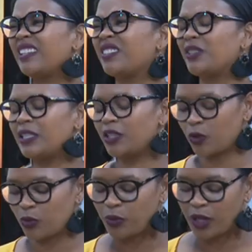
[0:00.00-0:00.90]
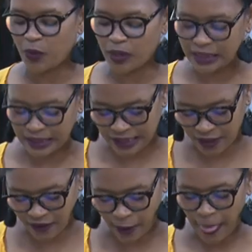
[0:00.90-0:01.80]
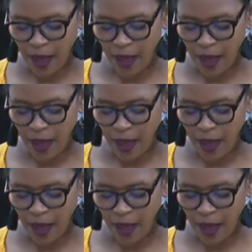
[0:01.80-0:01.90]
so let's just all pull our weight and stuff, eh?